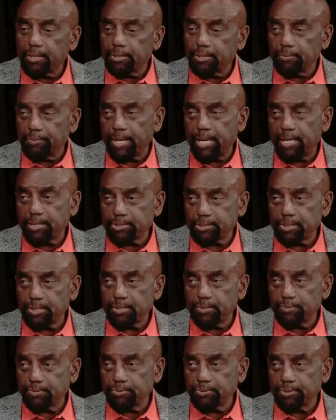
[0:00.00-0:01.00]
of them had
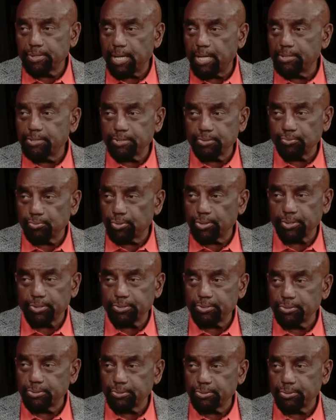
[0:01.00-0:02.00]
slaves, too, not just one or
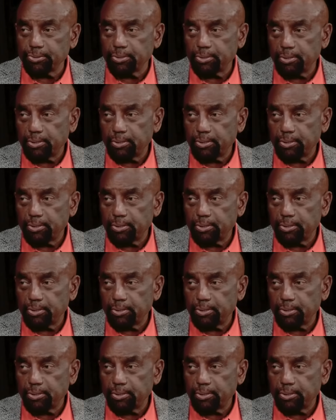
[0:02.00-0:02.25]
two.